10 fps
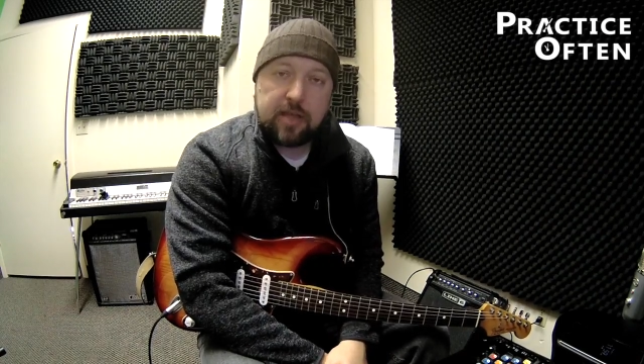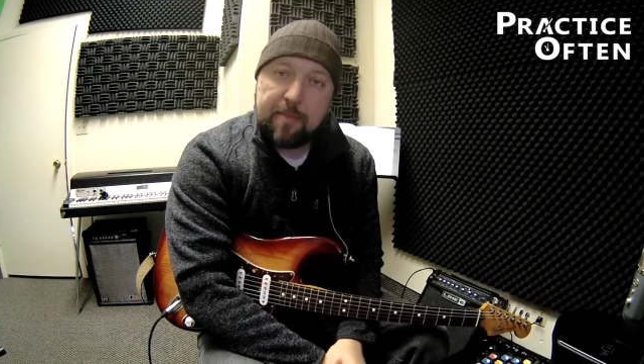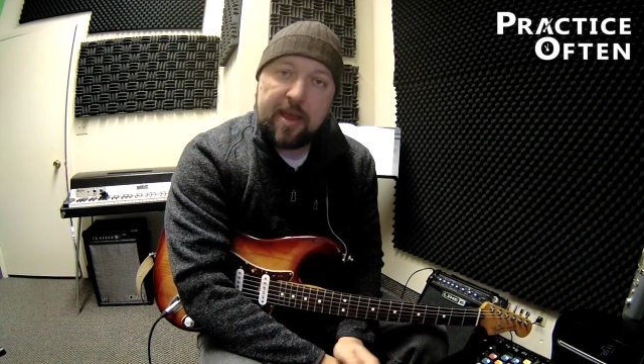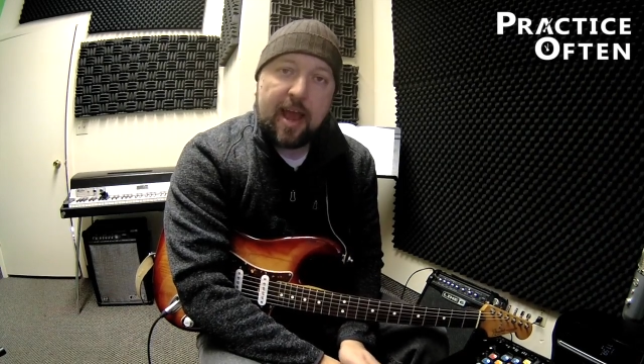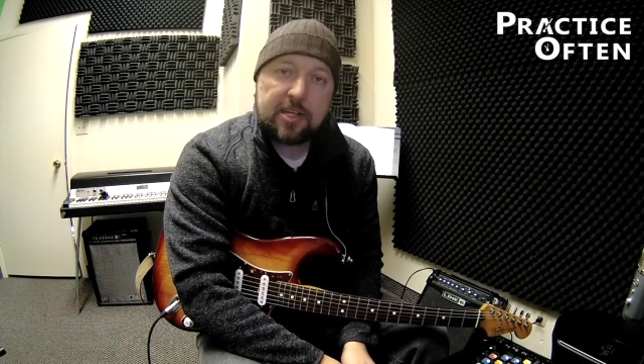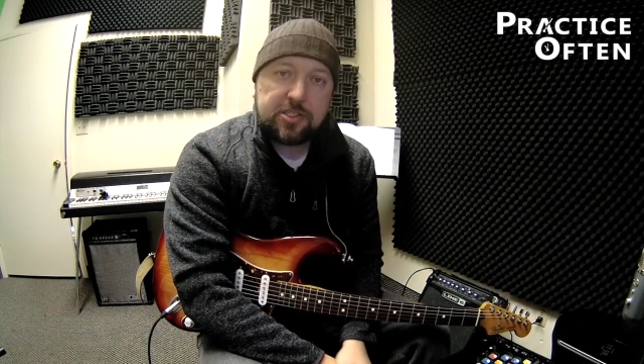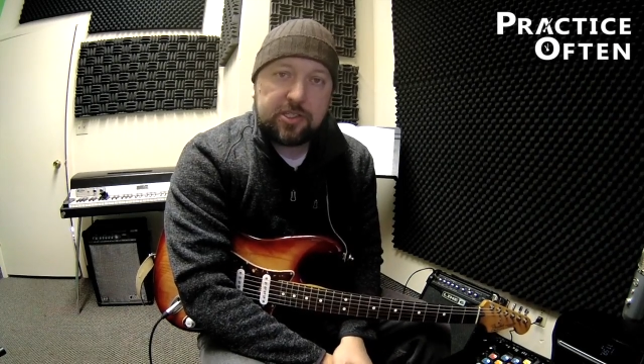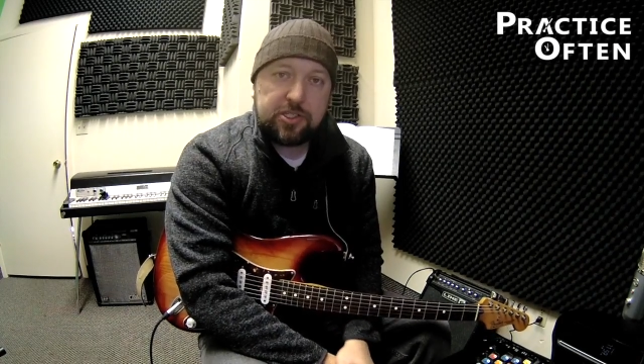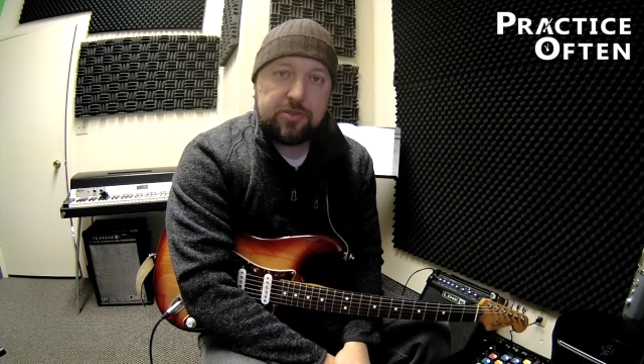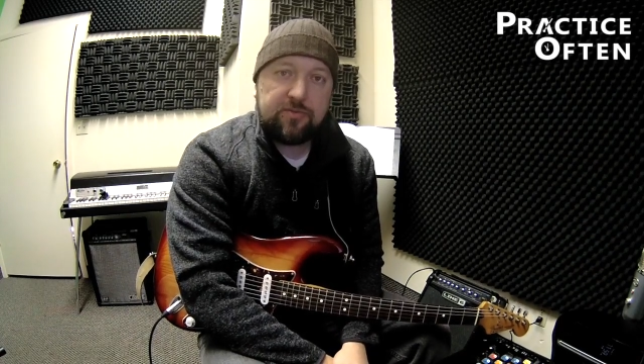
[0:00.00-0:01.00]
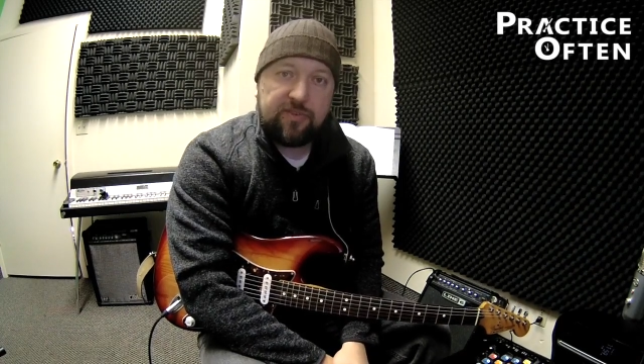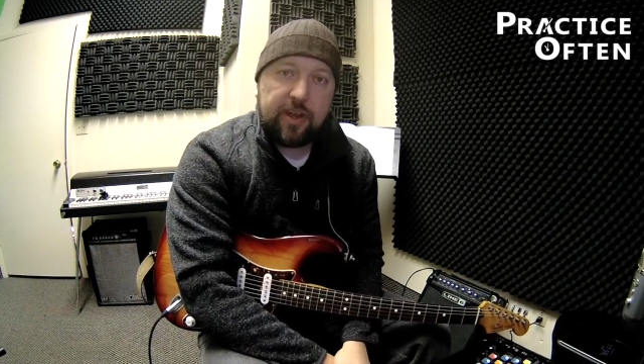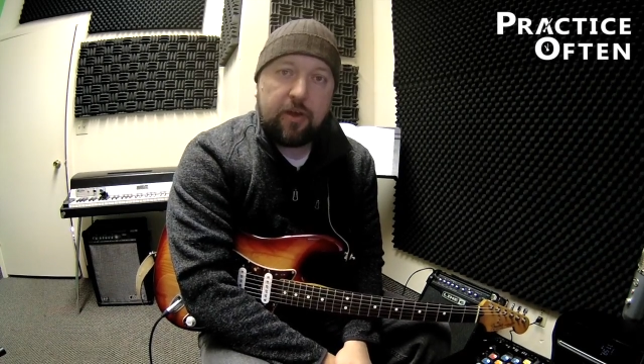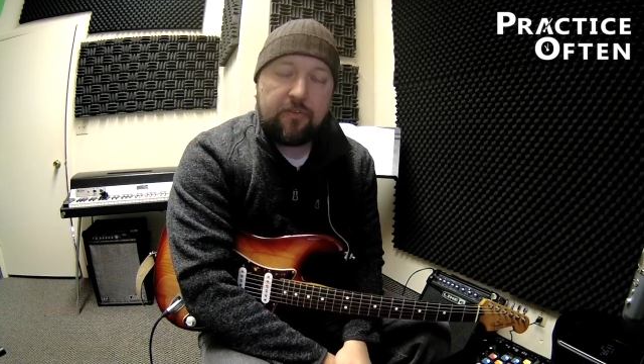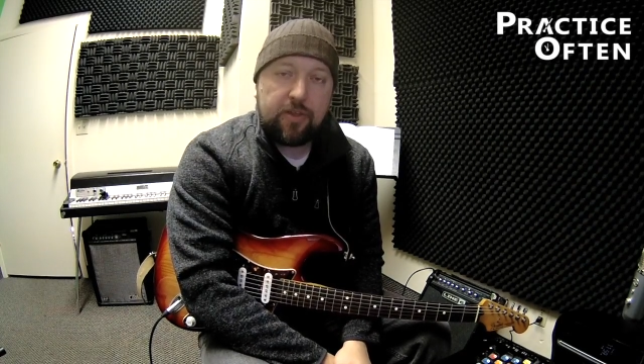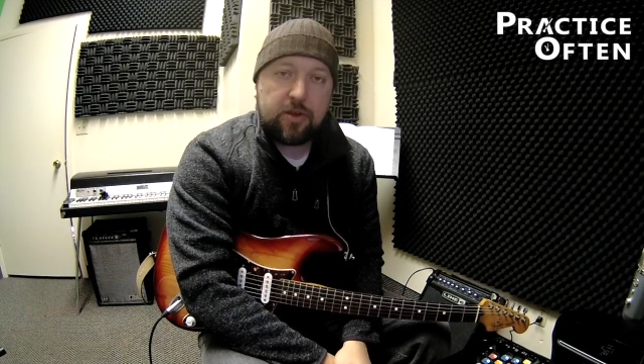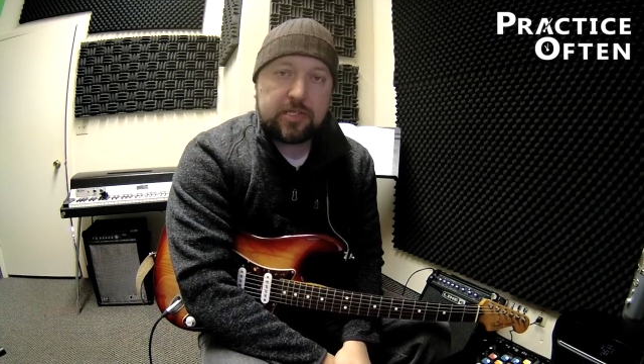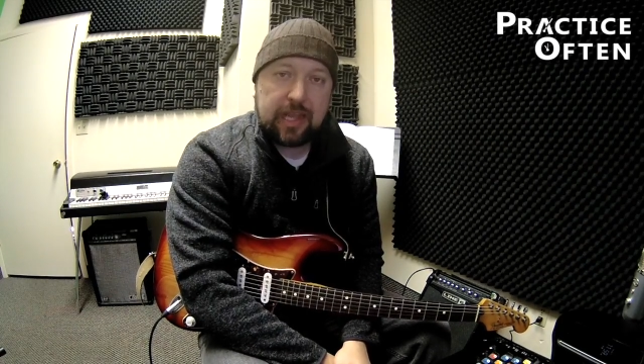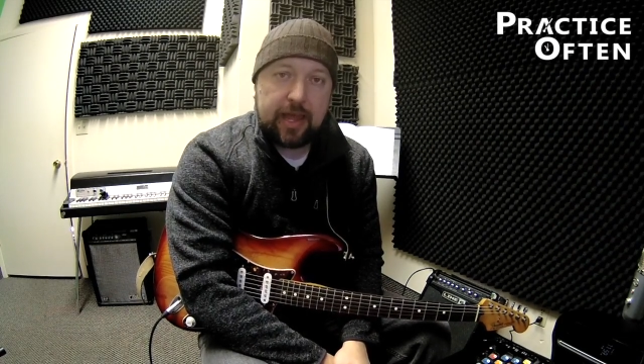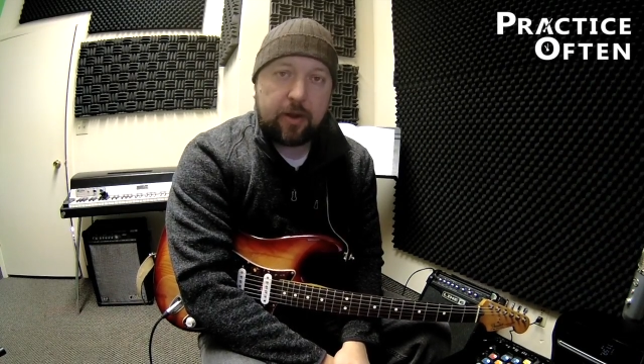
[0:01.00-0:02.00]
I may actually shoot video for those
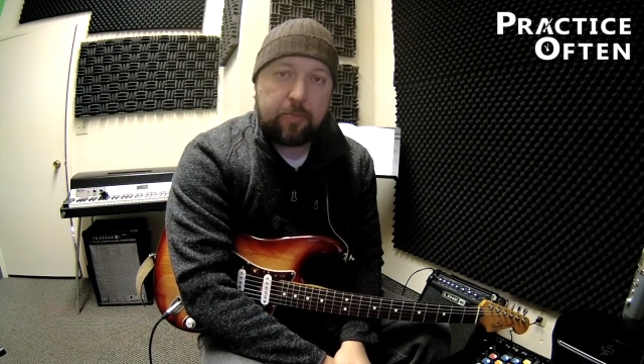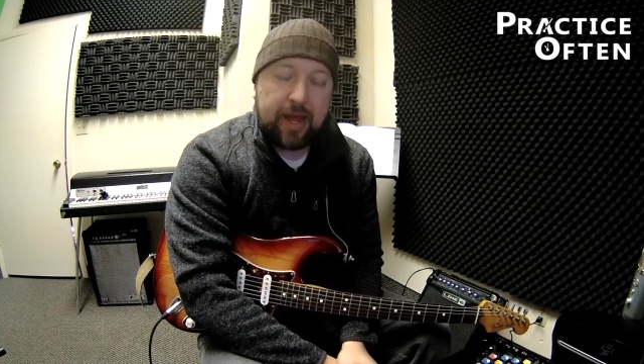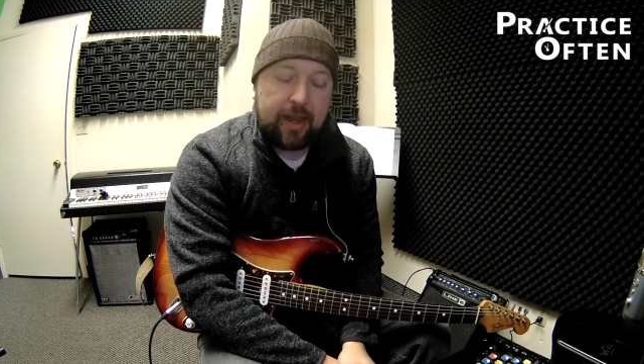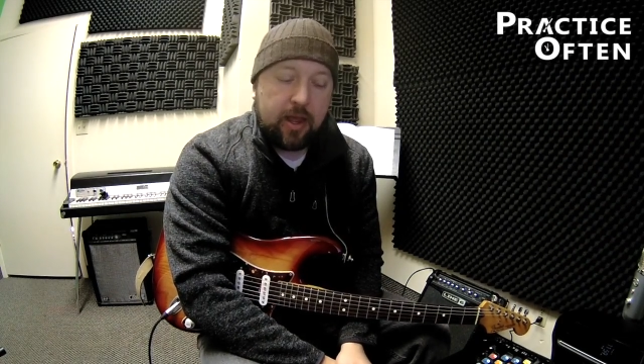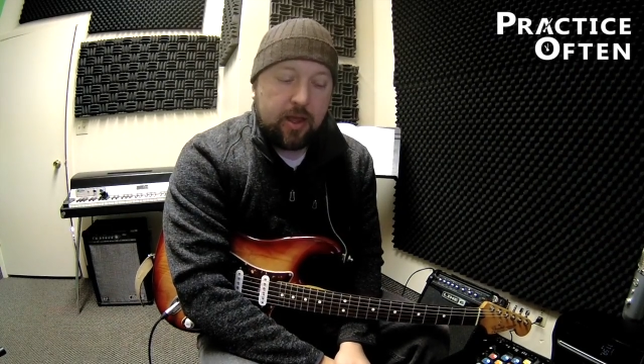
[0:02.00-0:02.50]
later, but